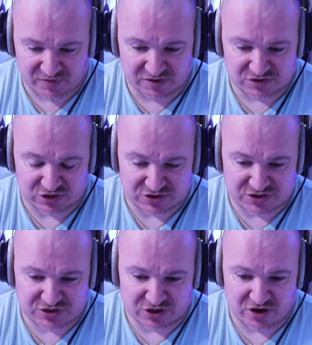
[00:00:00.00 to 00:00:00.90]

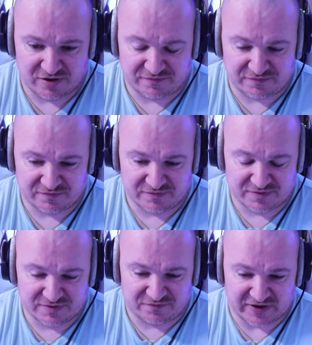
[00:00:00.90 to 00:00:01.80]
just sort of
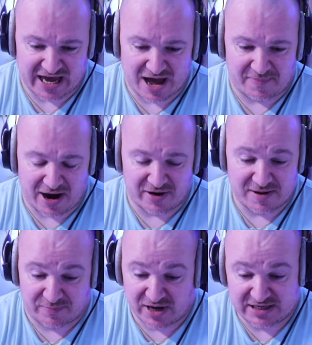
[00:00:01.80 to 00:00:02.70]
forget about
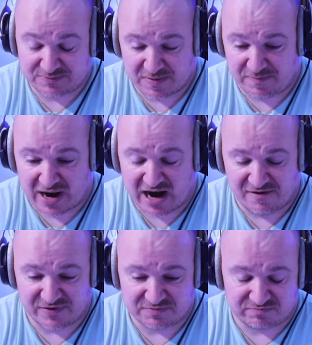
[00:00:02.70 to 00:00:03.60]
it. But he's been part
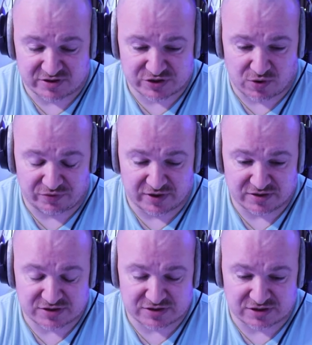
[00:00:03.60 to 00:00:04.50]
of the squad
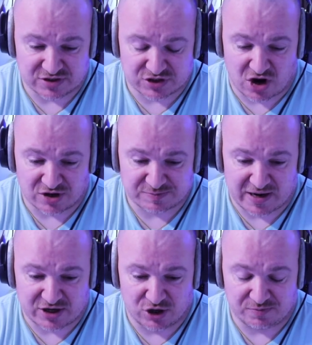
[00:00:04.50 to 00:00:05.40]
that's got us
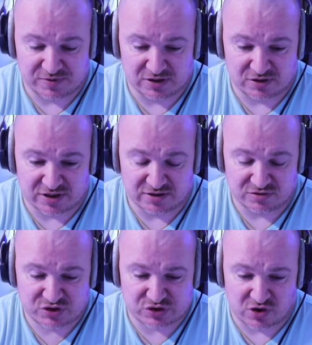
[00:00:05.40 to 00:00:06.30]
back up. You look at
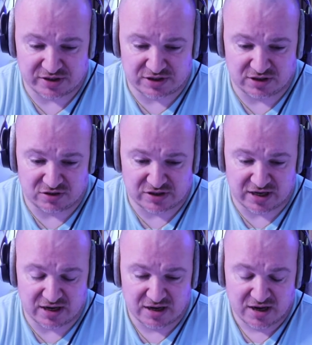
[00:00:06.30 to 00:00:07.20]
Struijk, you look at